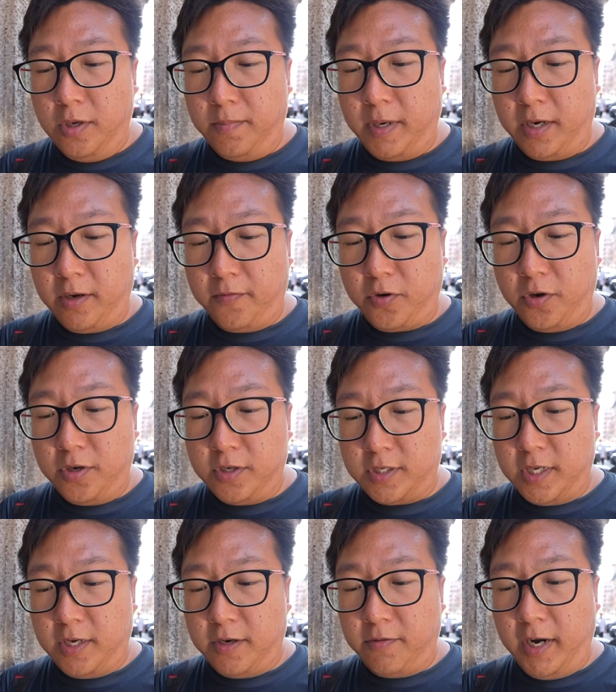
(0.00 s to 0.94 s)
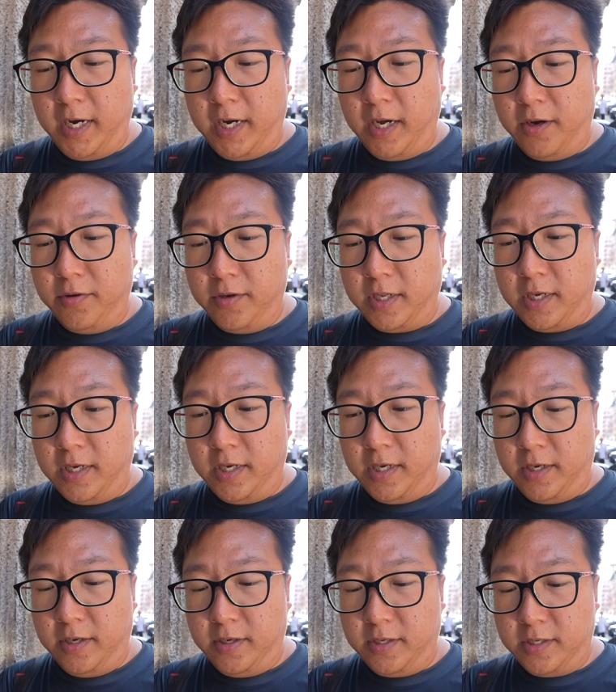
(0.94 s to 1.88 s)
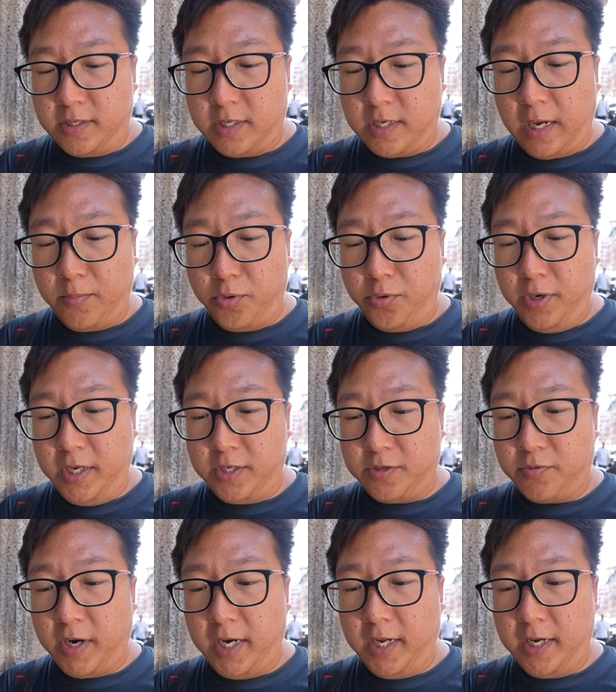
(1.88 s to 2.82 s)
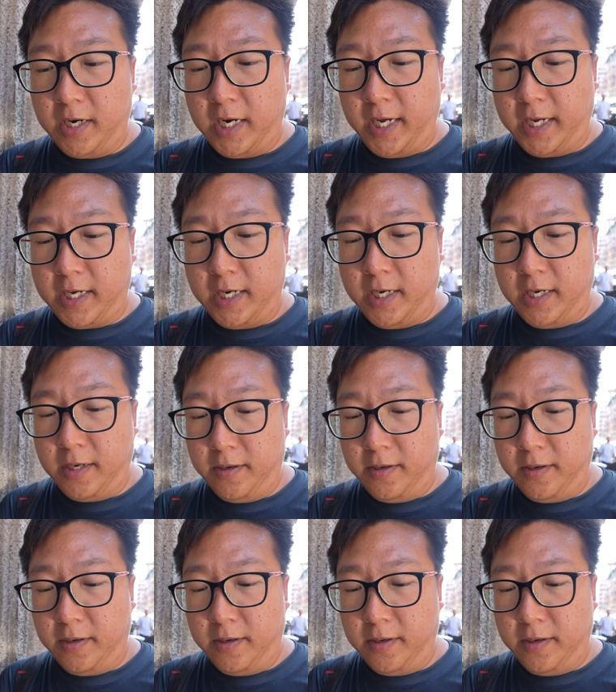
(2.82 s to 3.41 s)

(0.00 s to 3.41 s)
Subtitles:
But of course, right now the Skarmory is running like